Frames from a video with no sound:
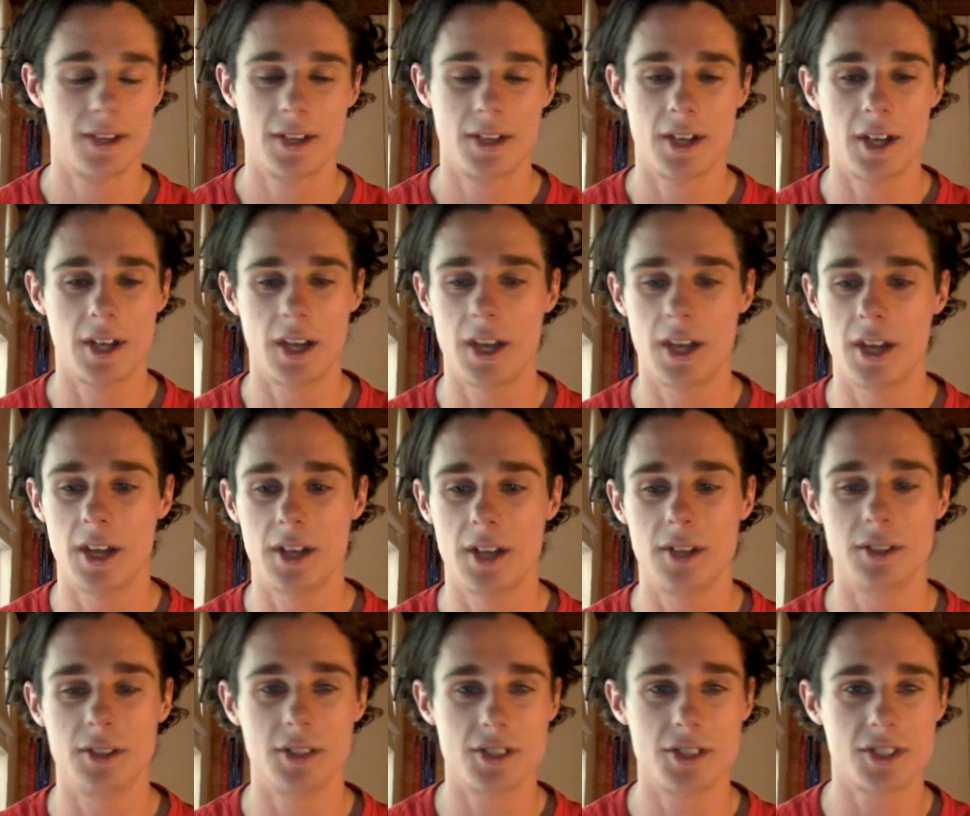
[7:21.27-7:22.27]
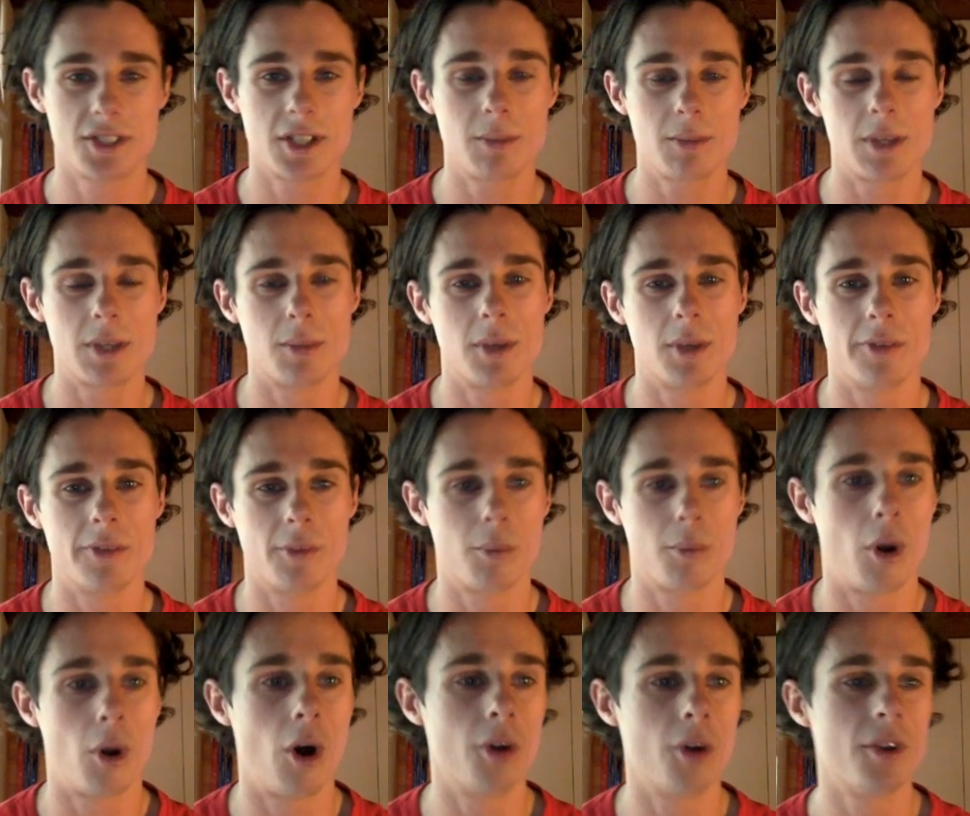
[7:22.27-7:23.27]
and he's going to be a bit of a
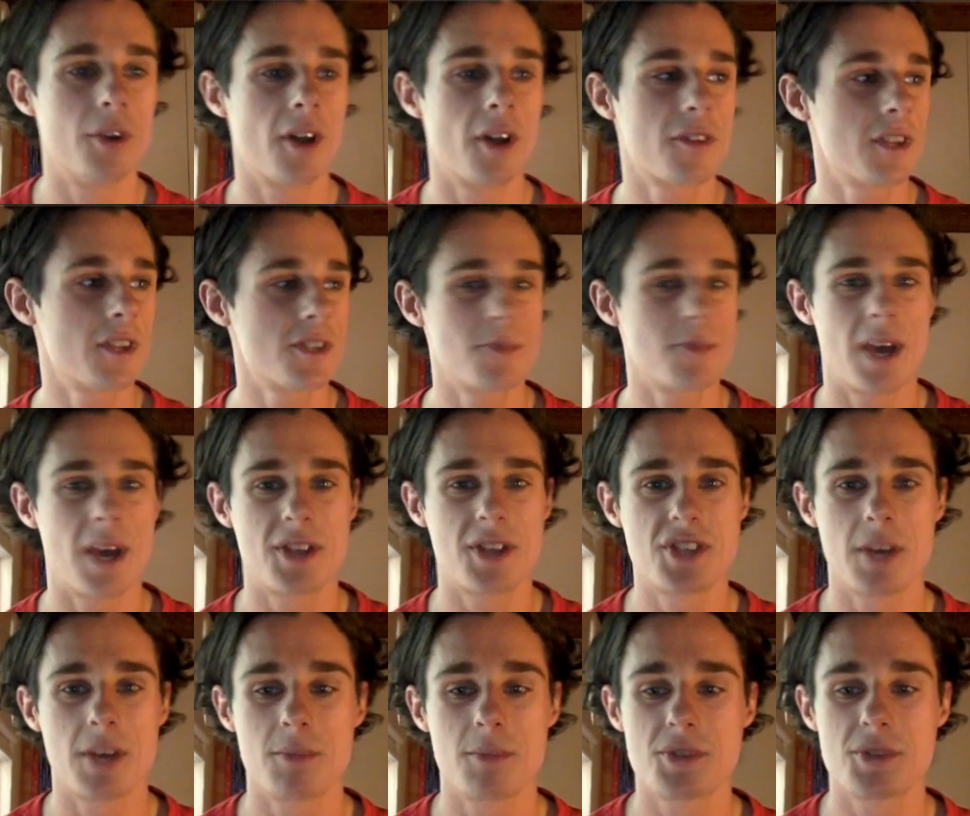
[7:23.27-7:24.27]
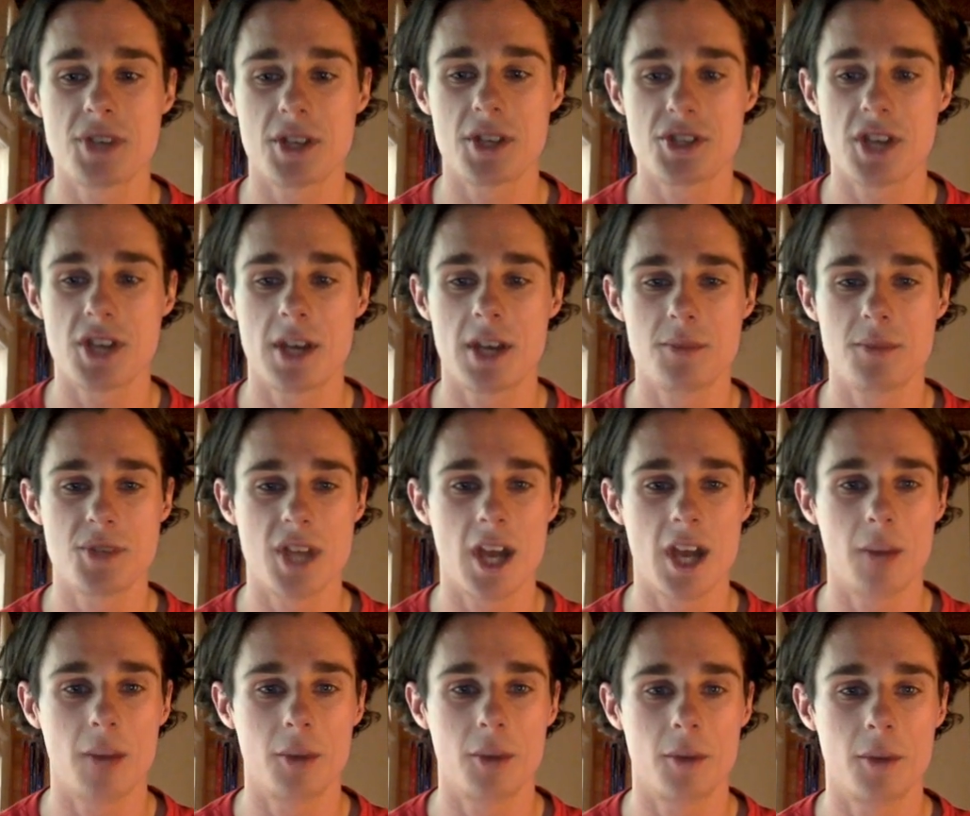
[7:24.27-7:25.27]
pod. I think he's about 10% teams
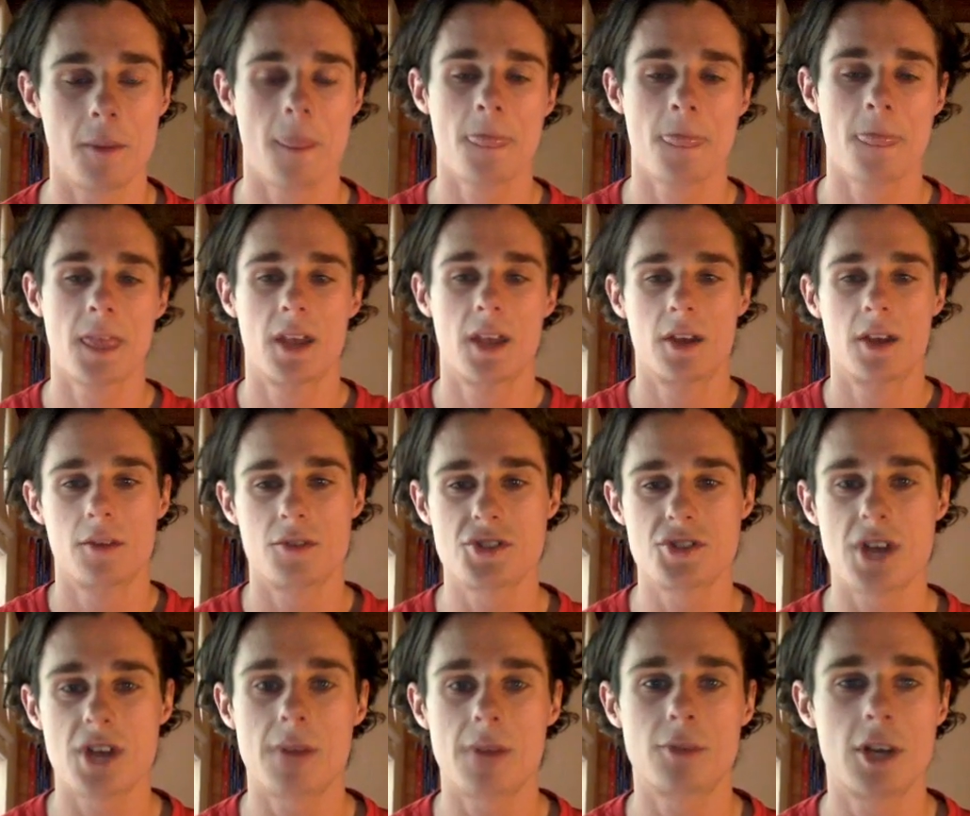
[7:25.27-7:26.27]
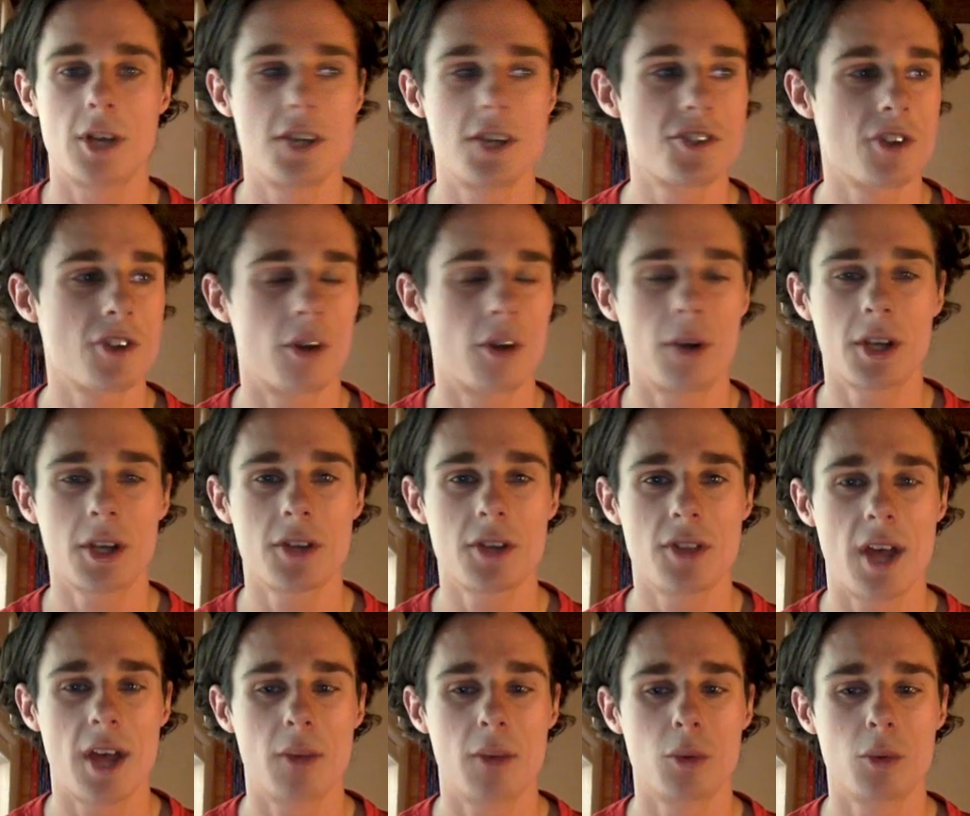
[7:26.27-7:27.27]
now, but for some reason, I reckon
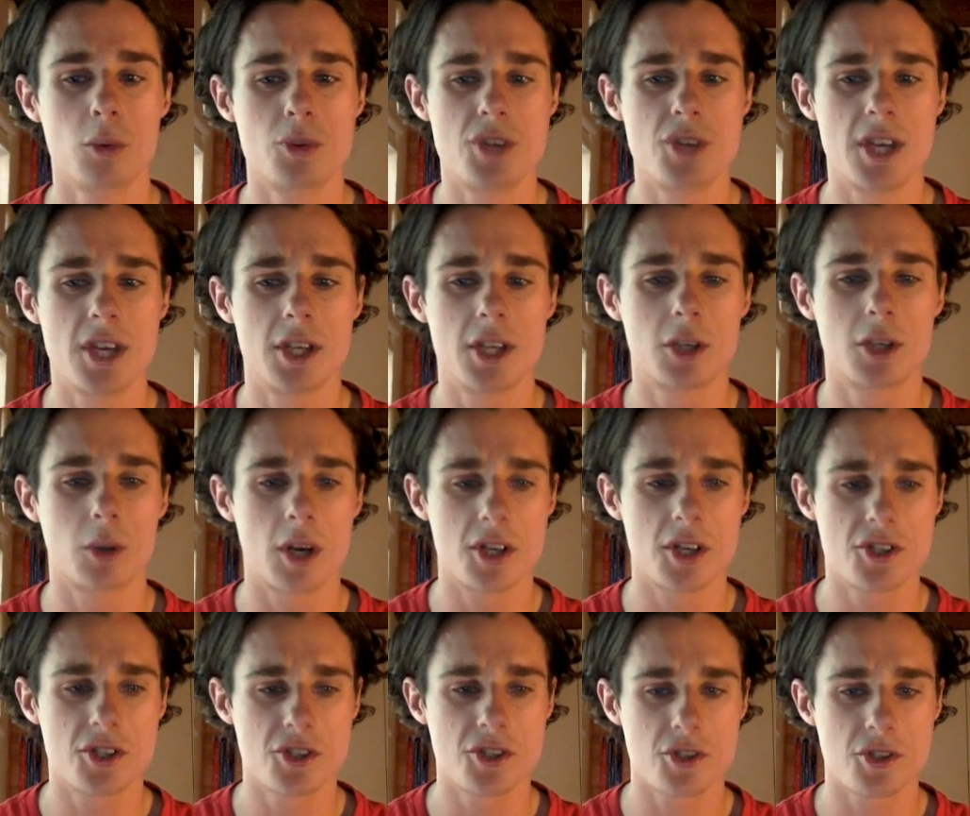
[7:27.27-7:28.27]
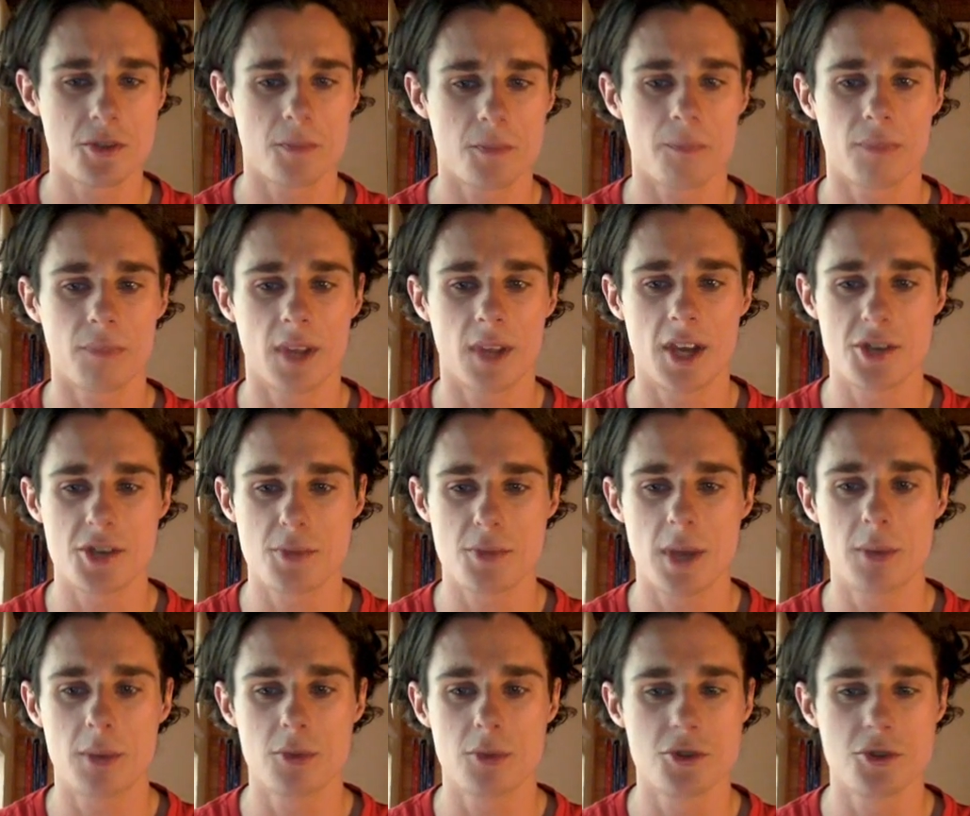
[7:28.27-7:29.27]
that will decrease as
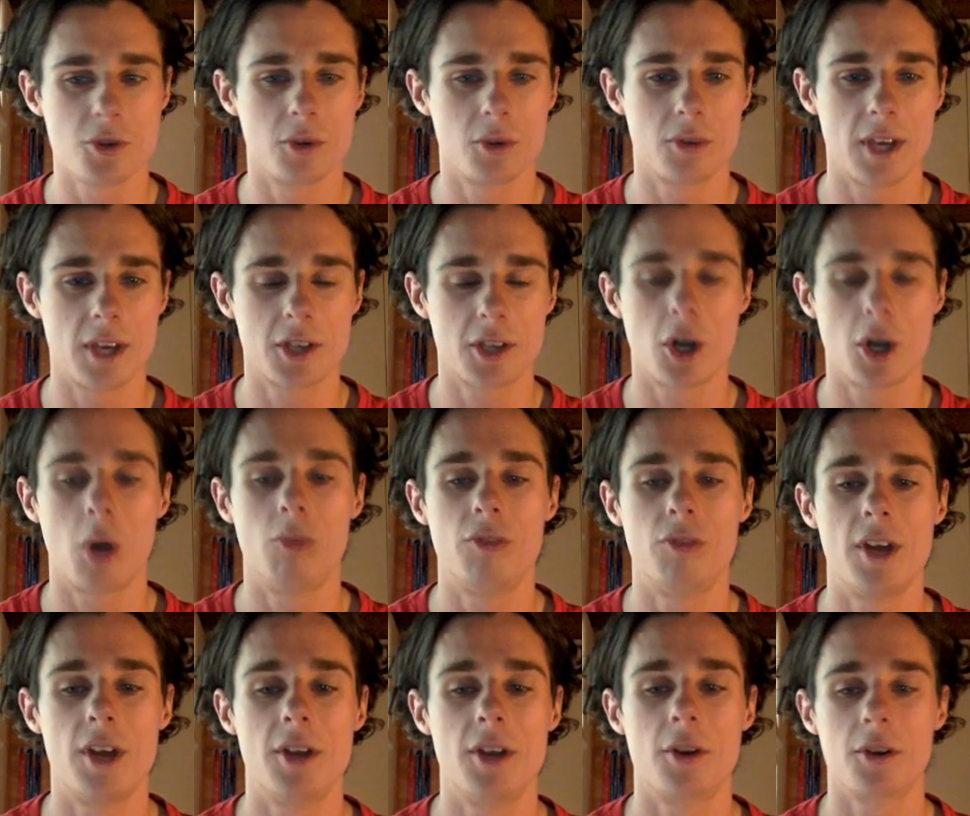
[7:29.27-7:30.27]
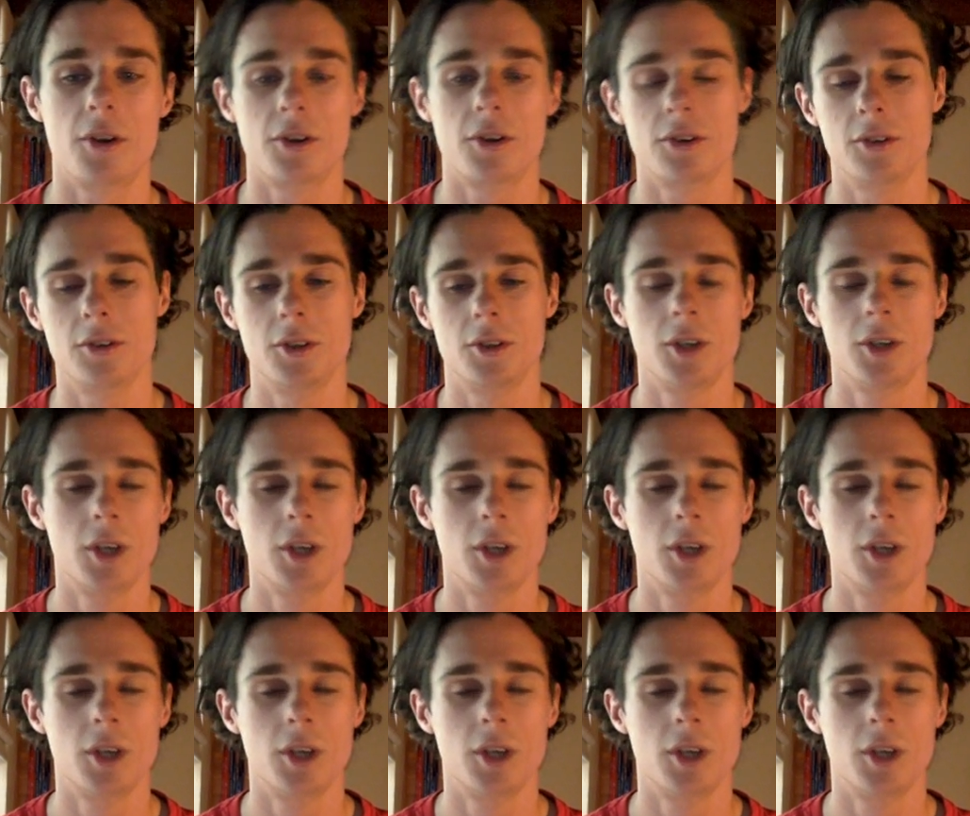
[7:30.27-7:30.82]
people sort of get cold feet on it, and